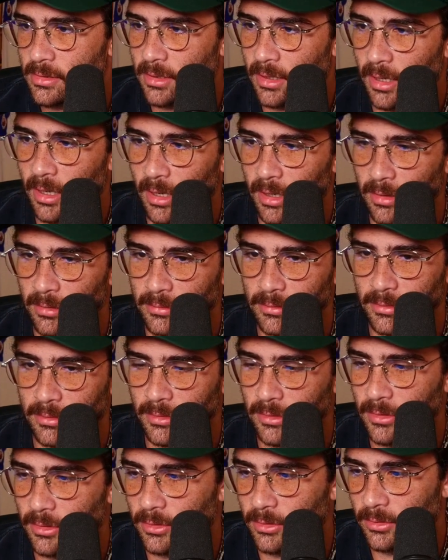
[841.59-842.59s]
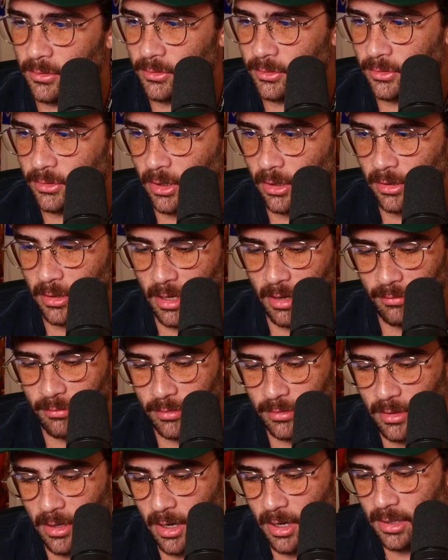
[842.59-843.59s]
Start off with
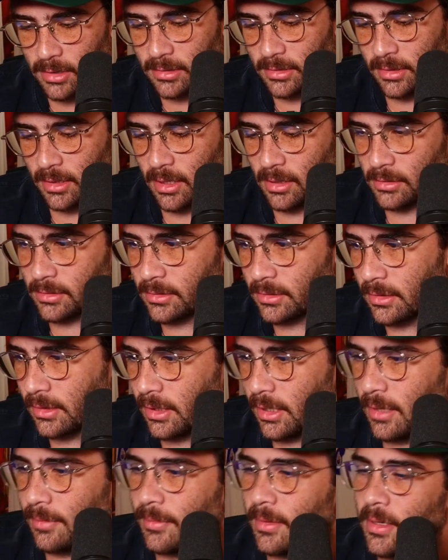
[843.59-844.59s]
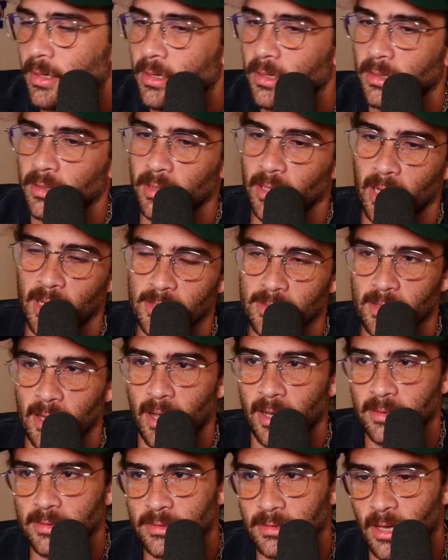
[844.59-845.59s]
the Austin Ox clip. Yes,
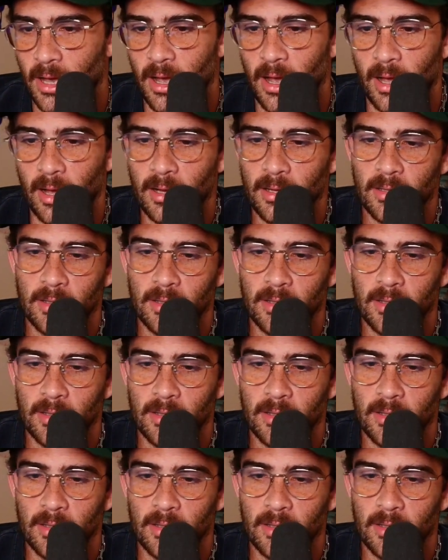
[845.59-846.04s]
I saw.